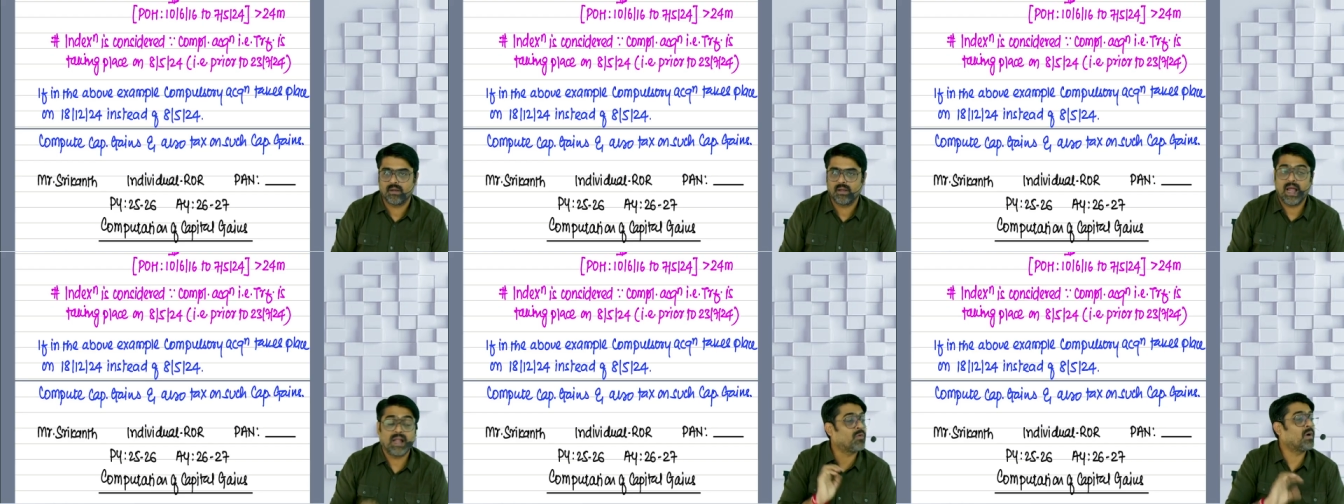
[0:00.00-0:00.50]

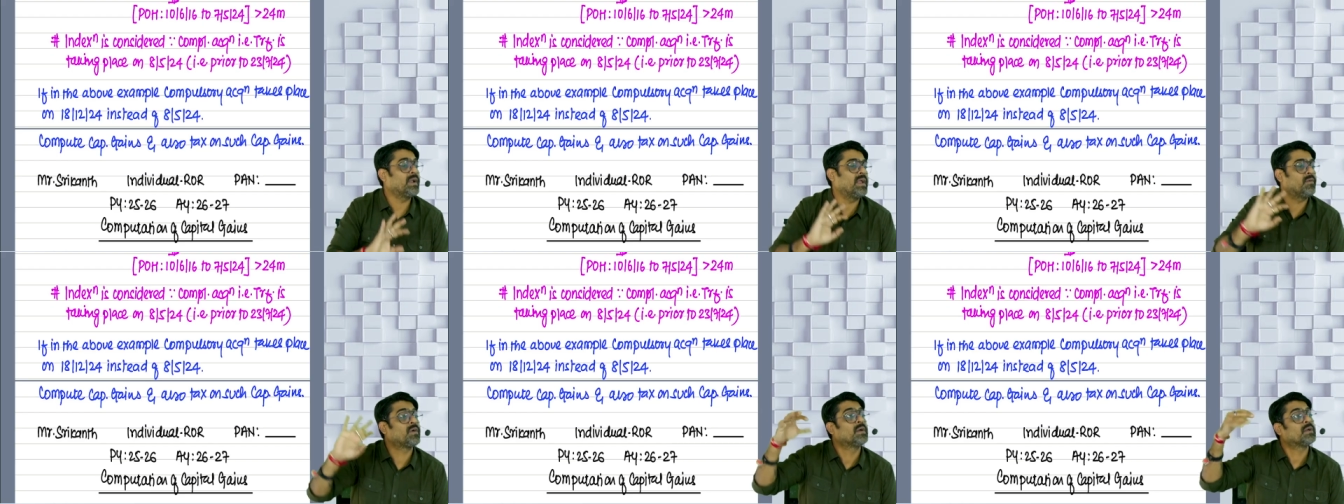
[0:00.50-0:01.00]
And what if
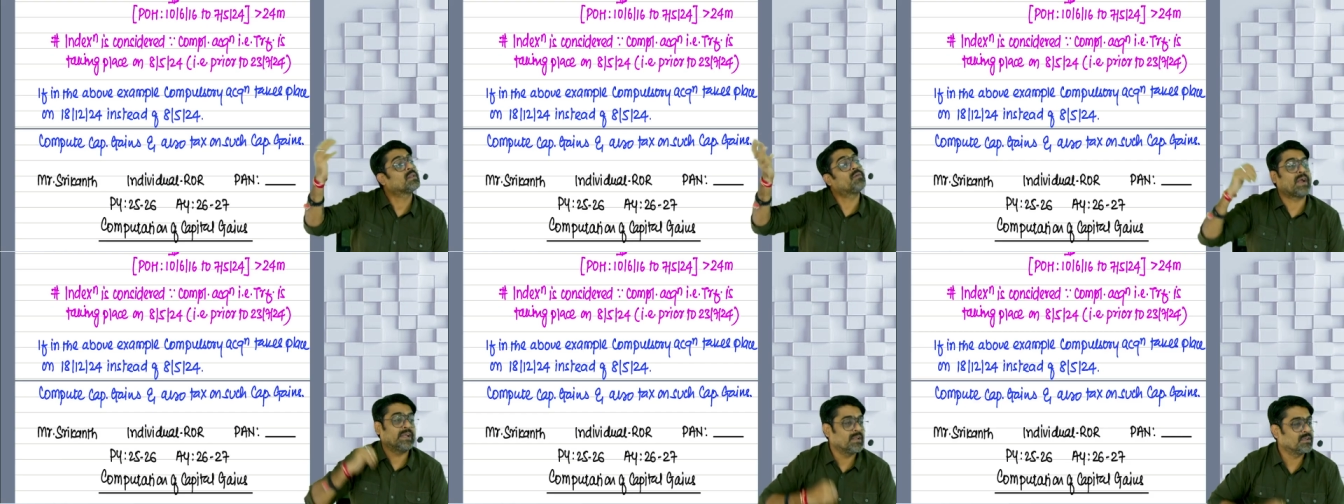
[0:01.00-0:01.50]
the
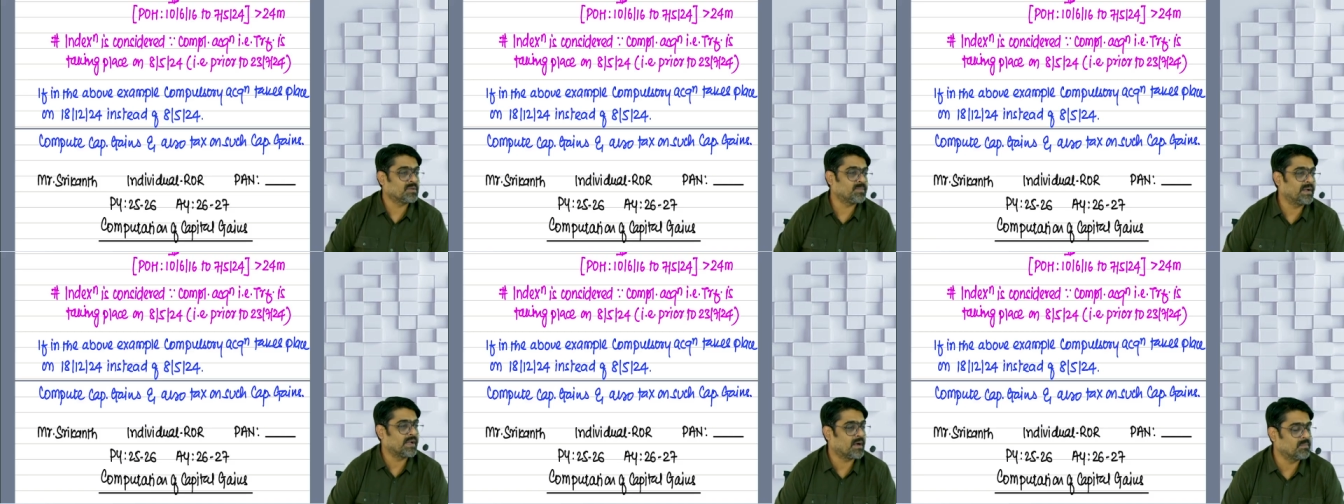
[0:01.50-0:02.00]
final
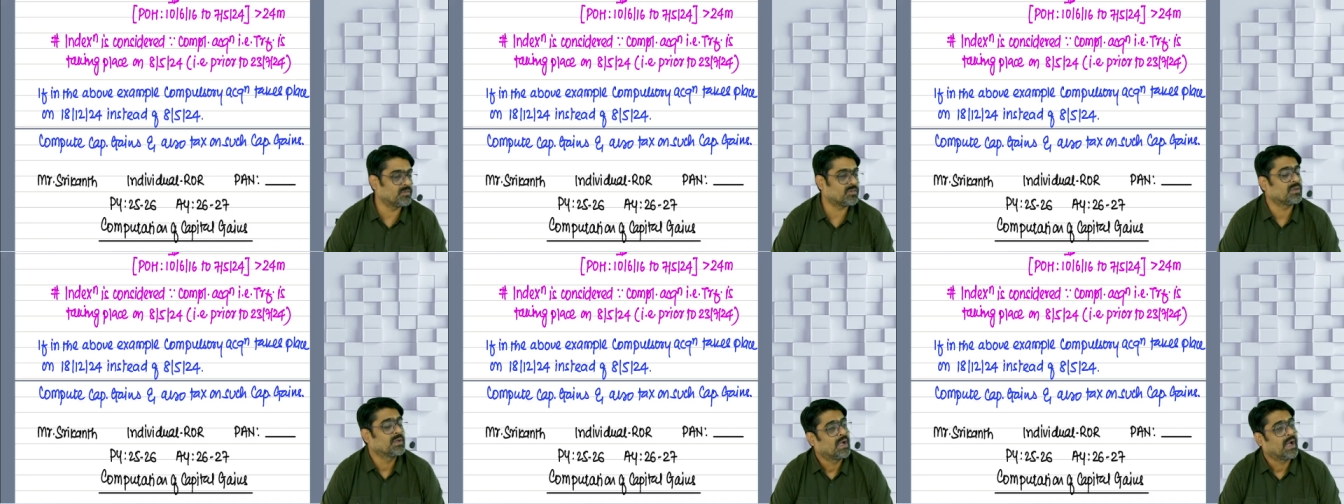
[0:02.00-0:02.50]
judgment comes
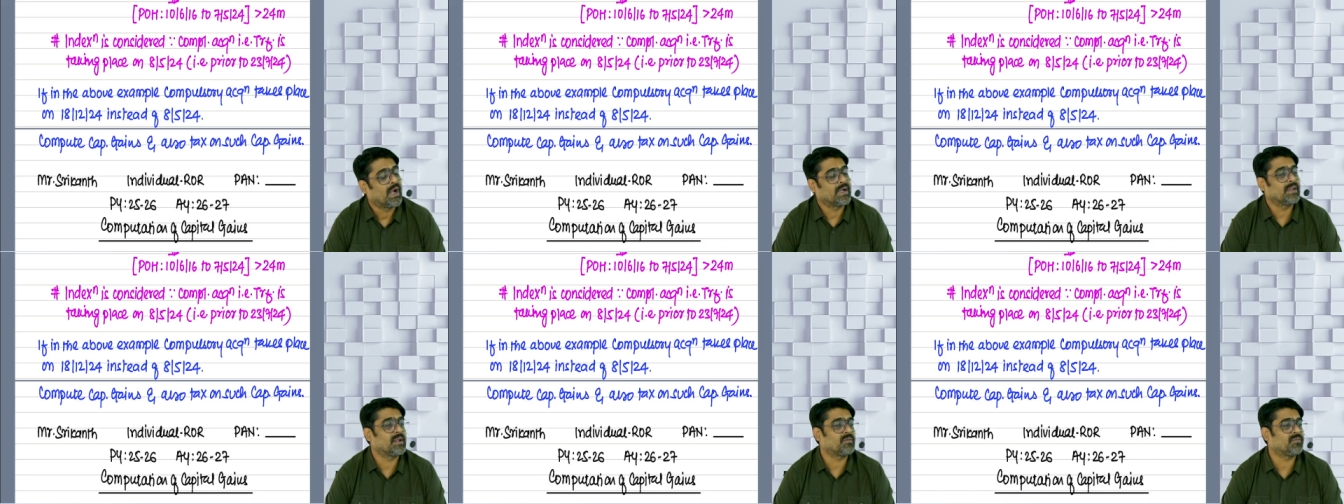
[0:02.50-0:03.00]
and
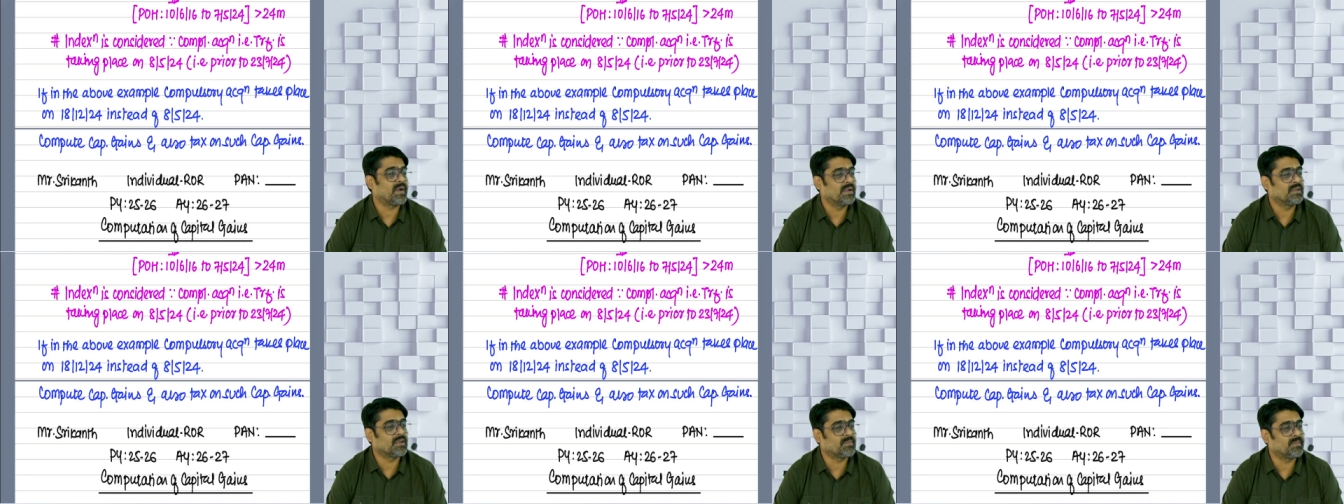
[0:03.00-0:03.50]
in that final
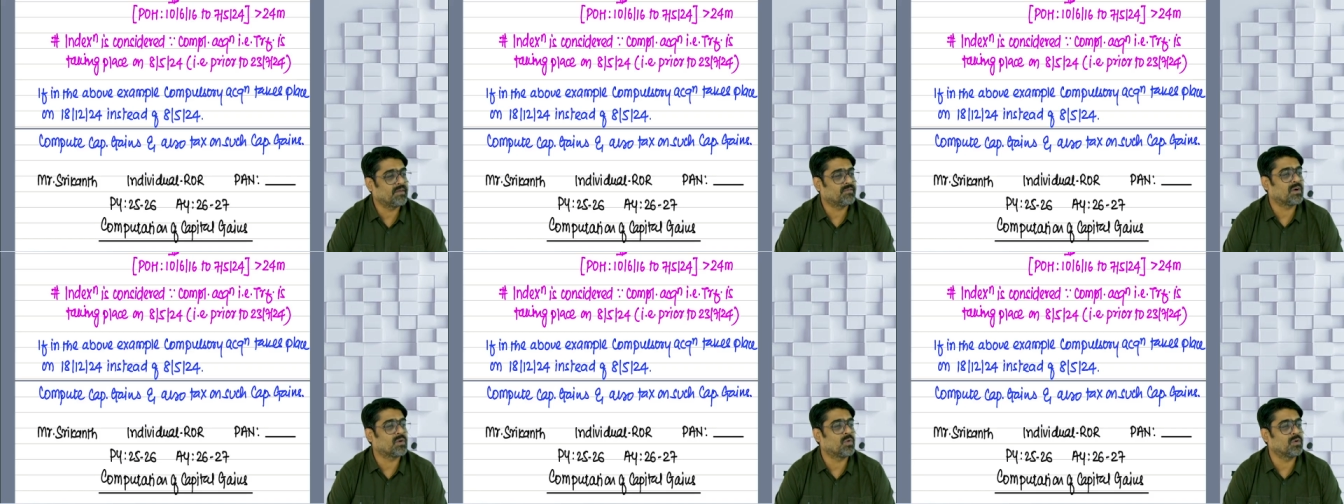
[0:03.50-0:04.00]
judgment if the
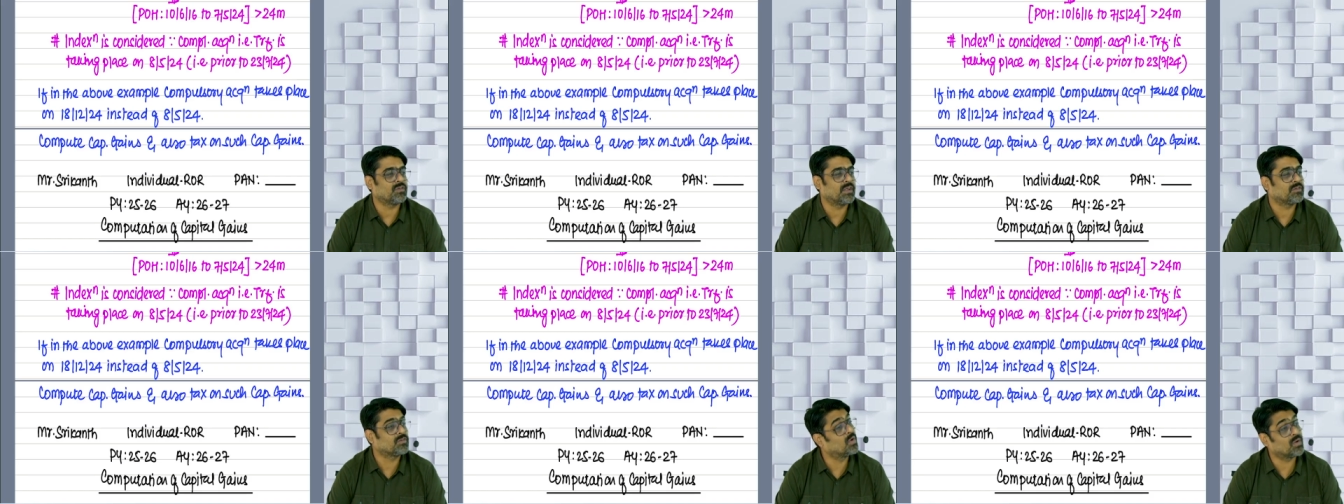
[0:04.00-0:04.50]
court says
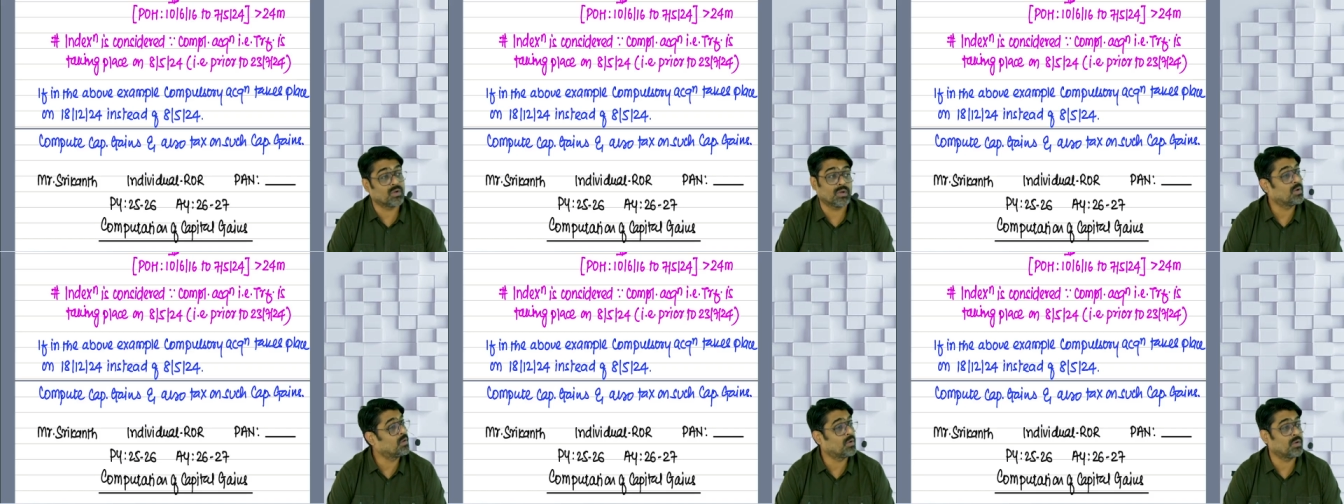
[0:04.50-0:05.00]

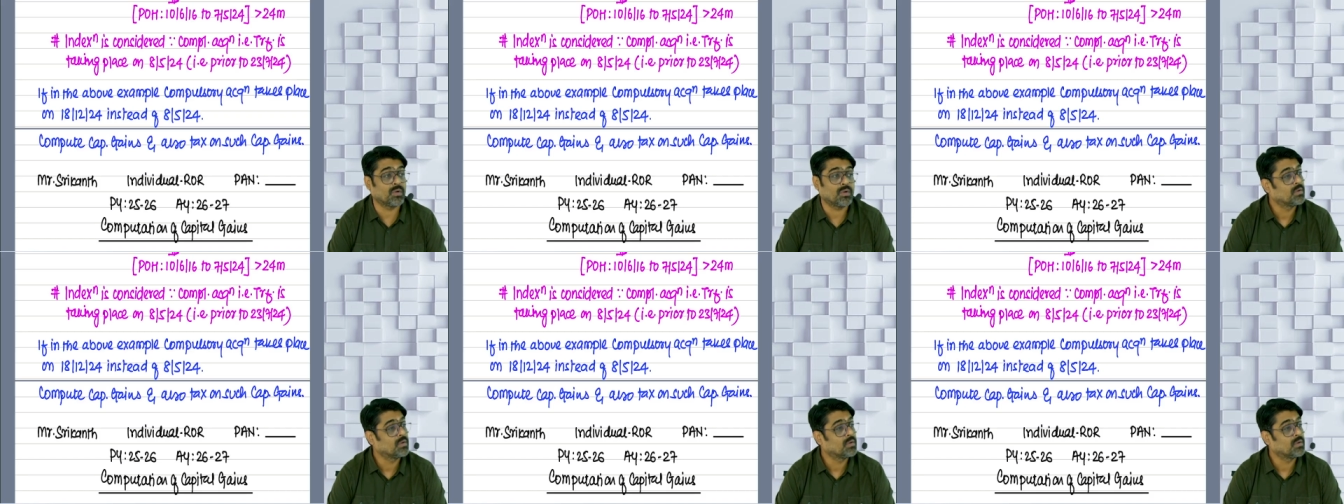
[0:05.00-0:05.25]
no.